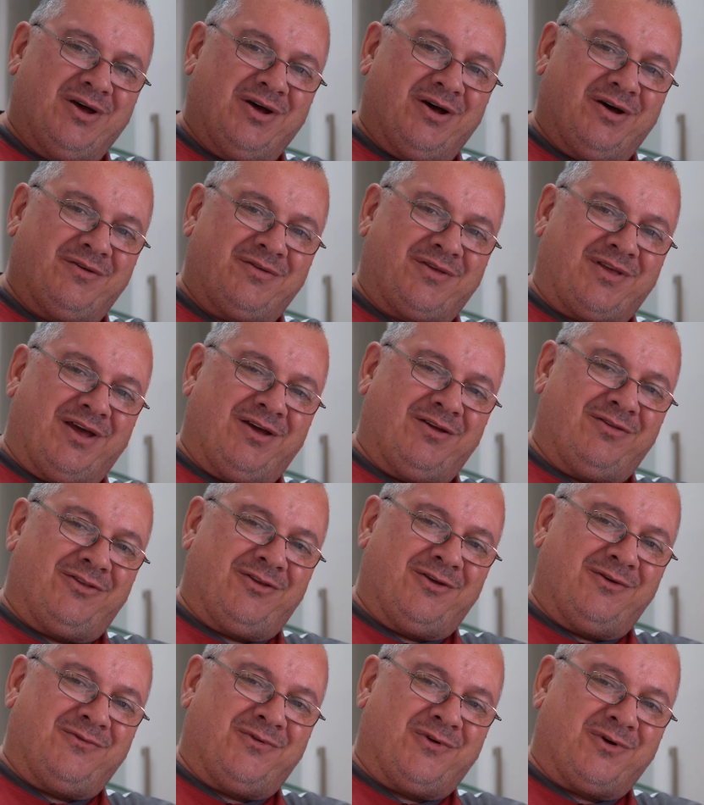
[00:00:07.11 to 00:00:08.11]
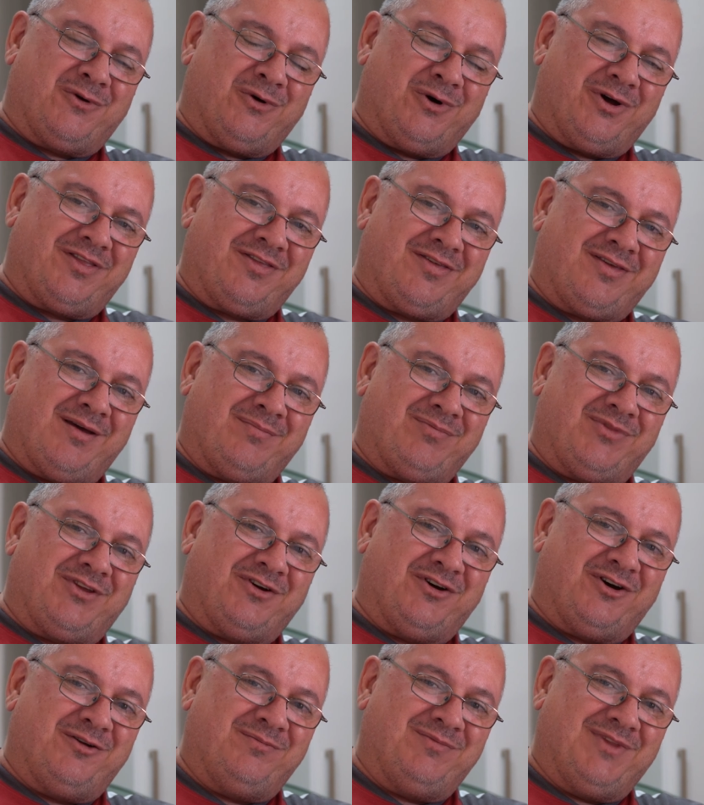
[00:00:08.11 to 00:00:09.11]
was going to for quite some
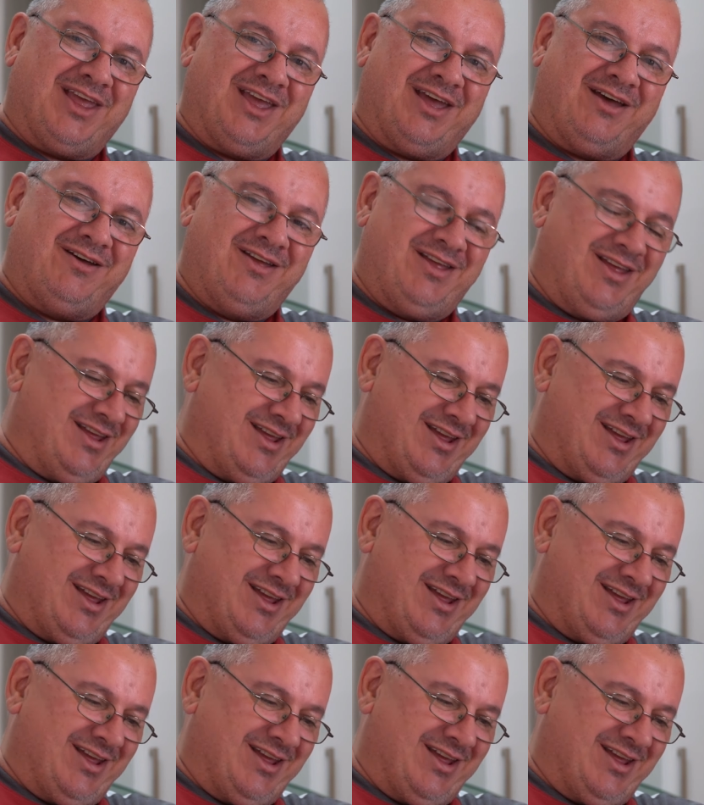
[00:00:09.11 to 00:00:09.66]
time now,